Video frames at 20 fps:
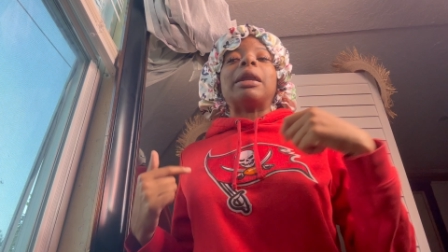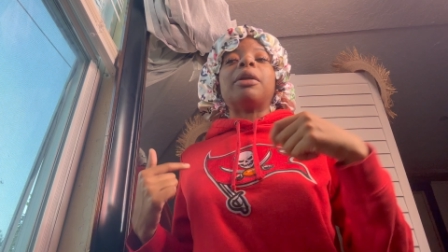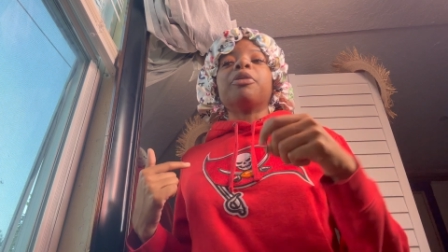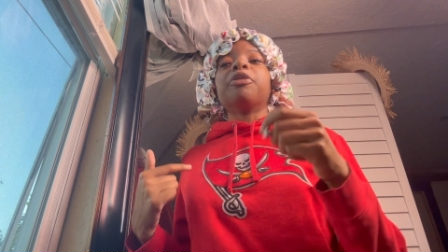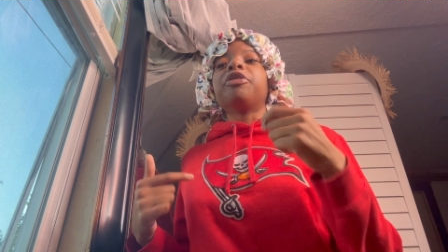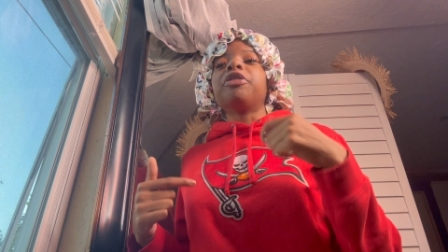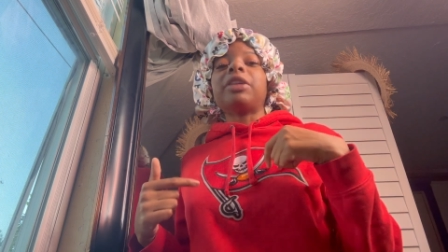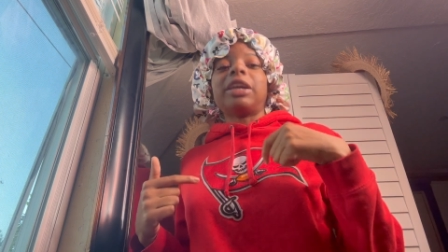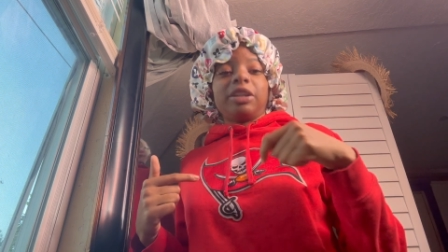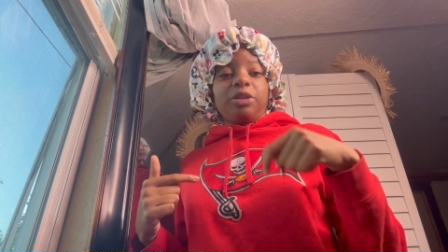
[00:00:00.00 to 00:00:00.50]
I don't
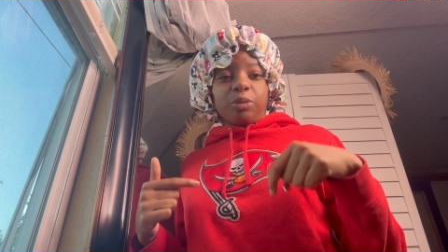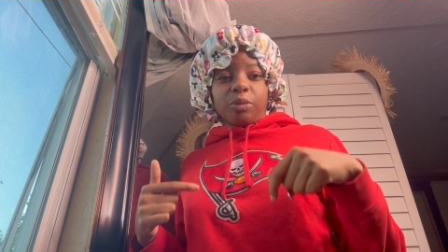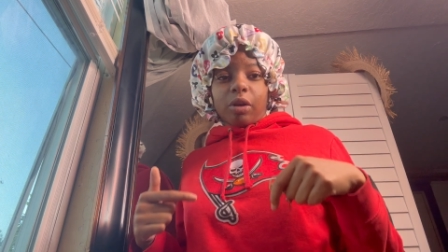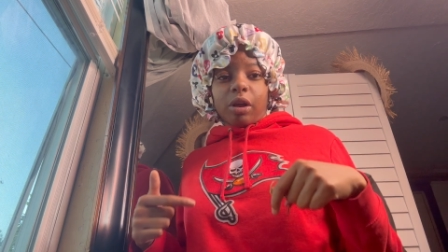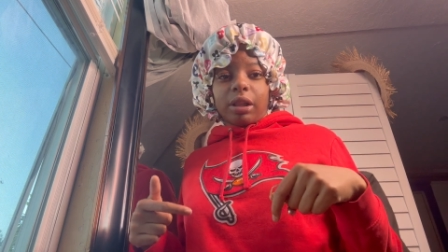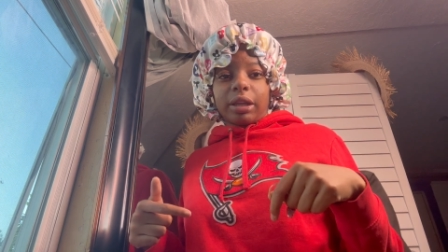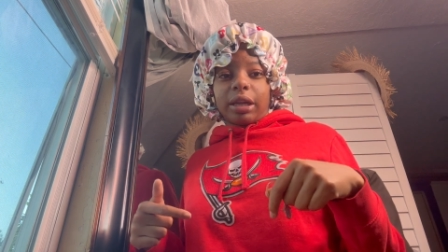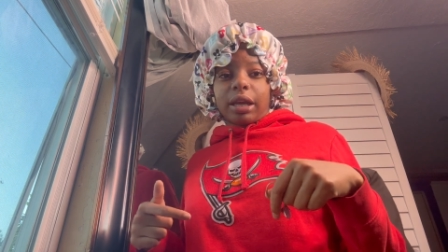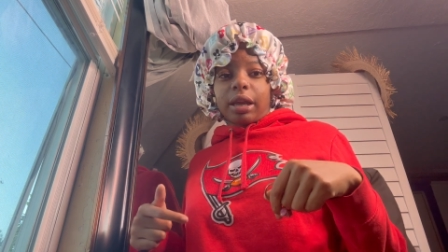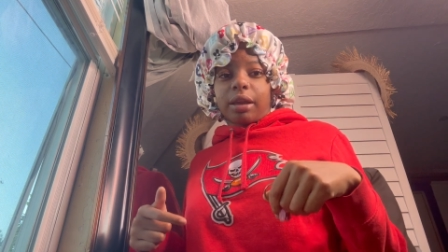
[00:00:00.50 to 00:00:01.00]
feel like doing
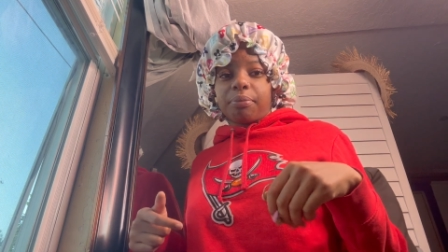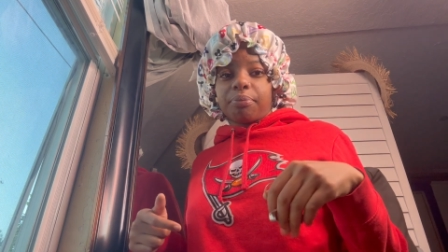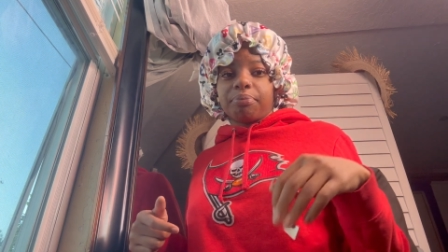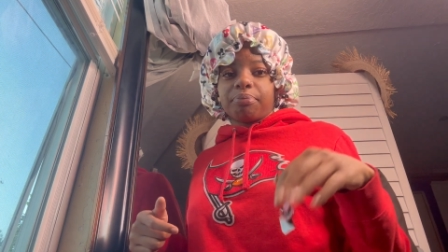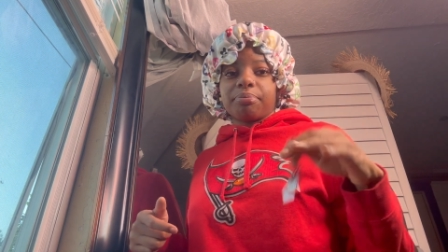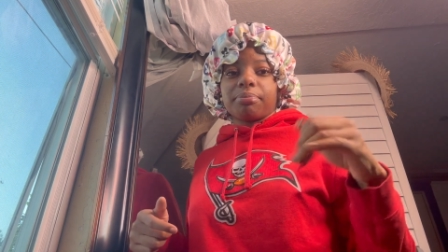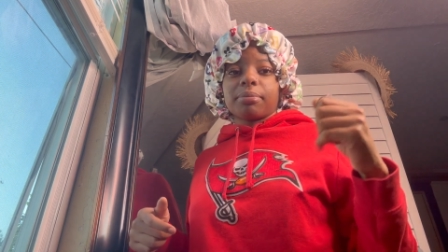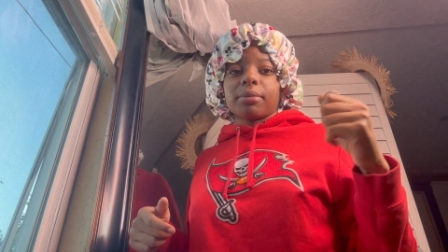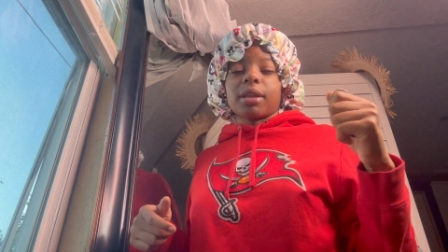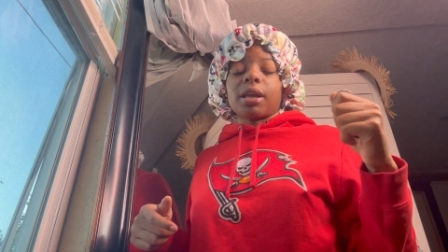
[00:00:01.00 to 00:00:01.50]
all of that.
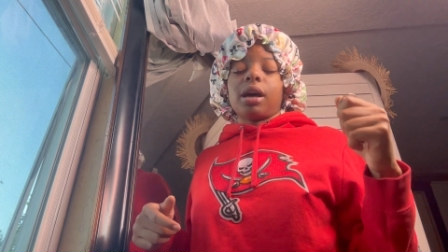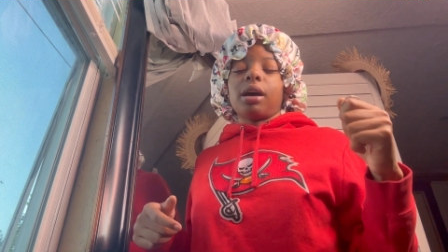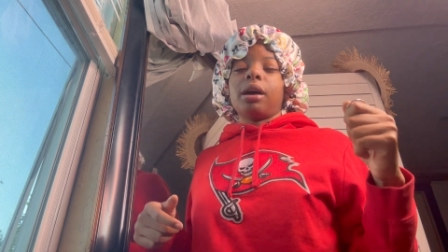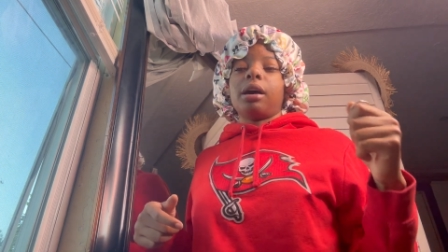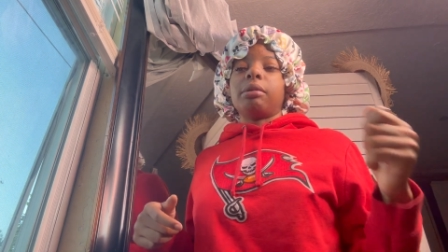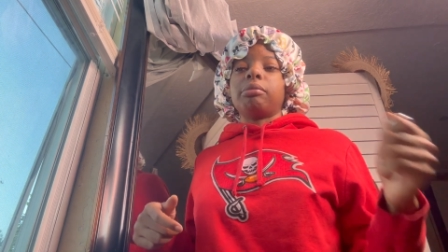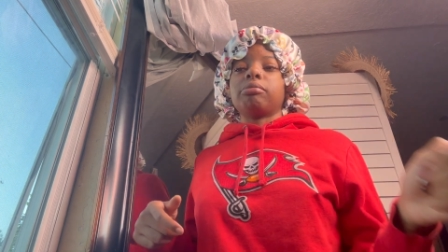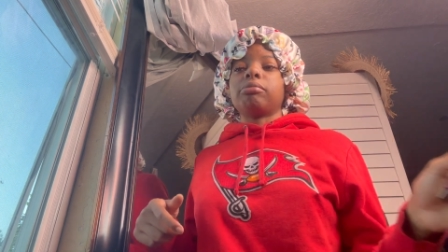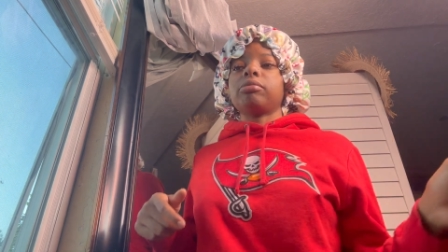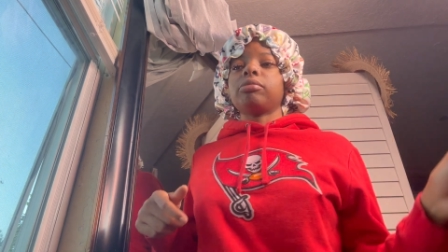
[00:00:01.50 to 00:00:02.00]

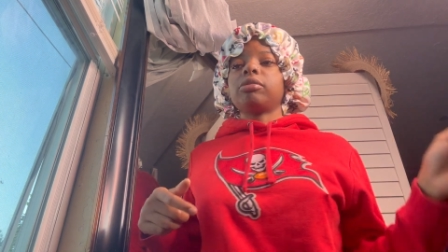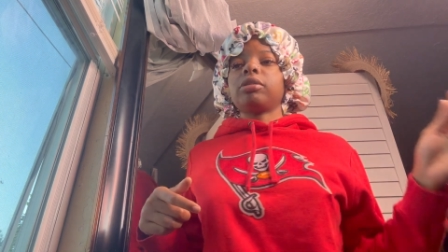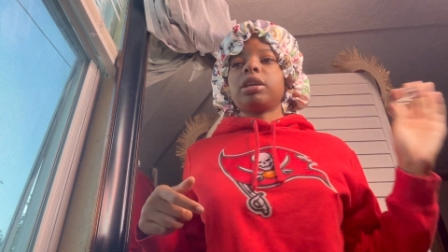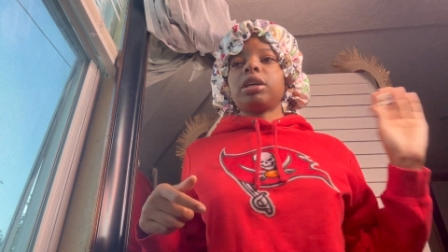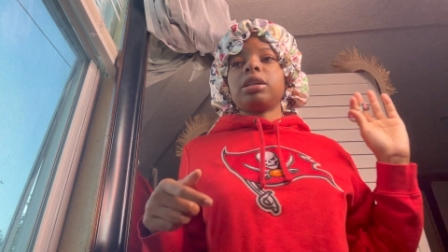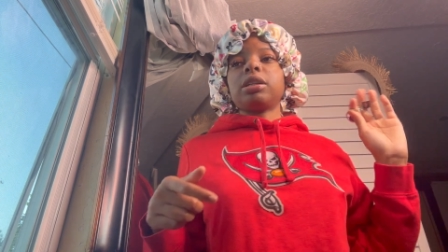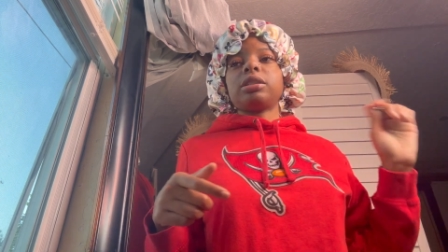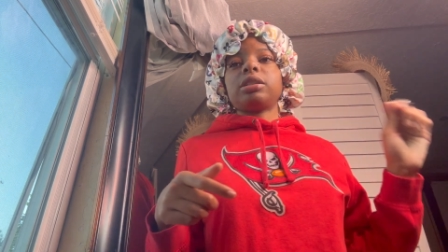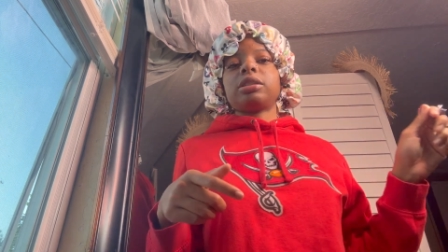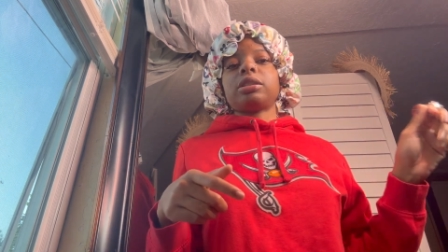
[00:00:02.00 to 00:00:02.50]
Um,
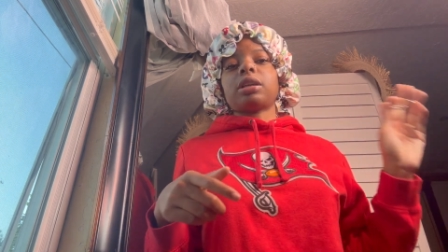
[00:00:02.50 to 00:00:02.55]
because